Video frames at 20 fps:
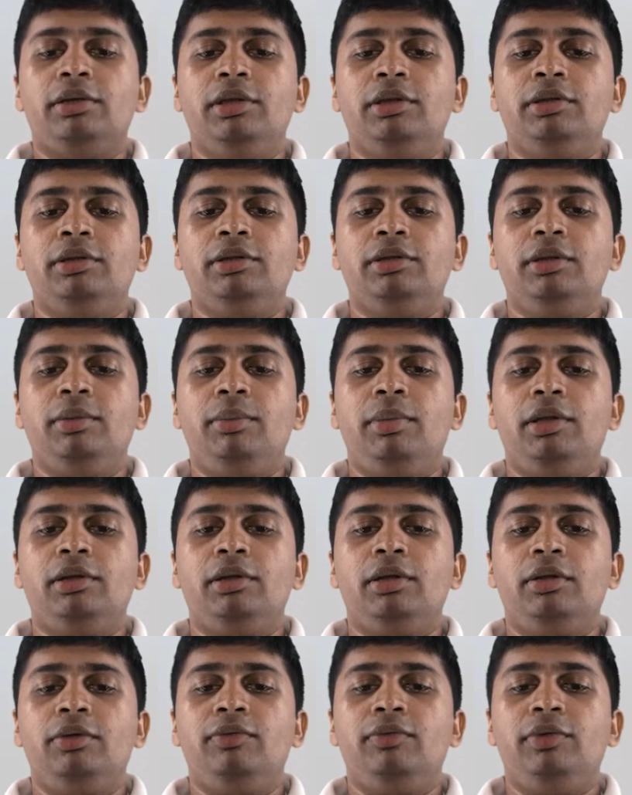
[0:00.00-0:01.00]
This is the
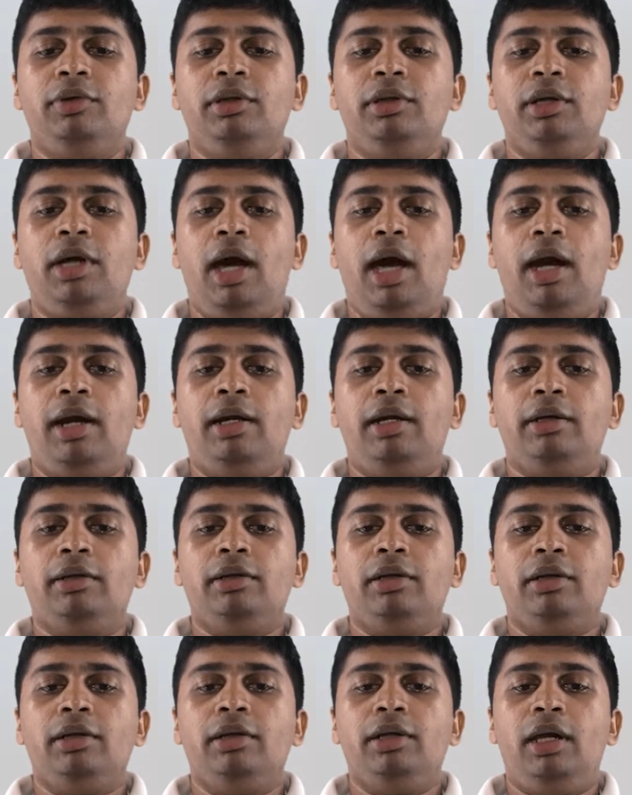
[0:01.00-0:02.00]
method we
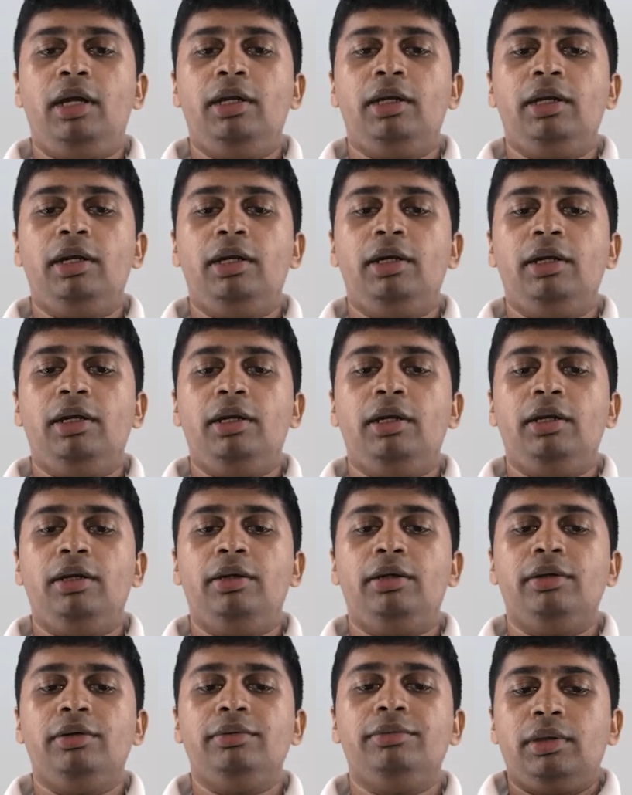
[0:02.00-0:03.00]
added the delegate
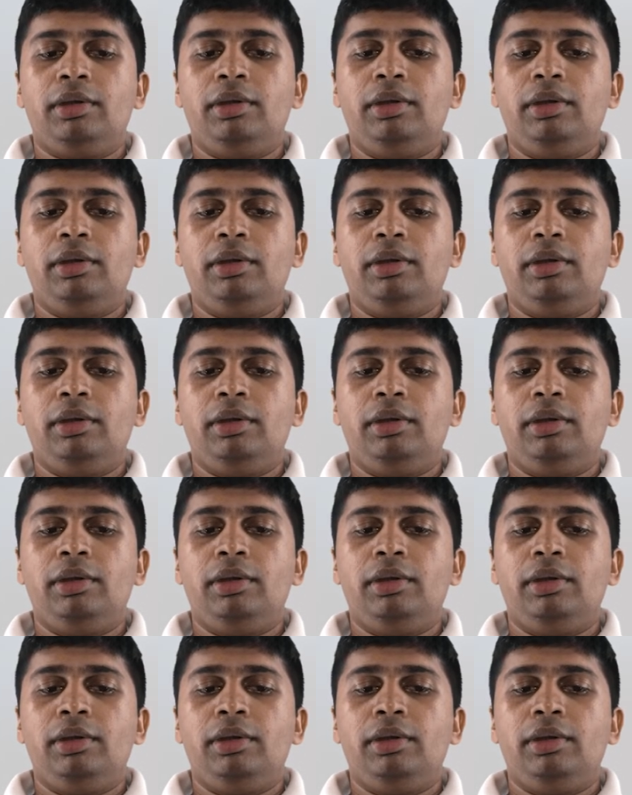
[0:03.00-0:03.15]
in.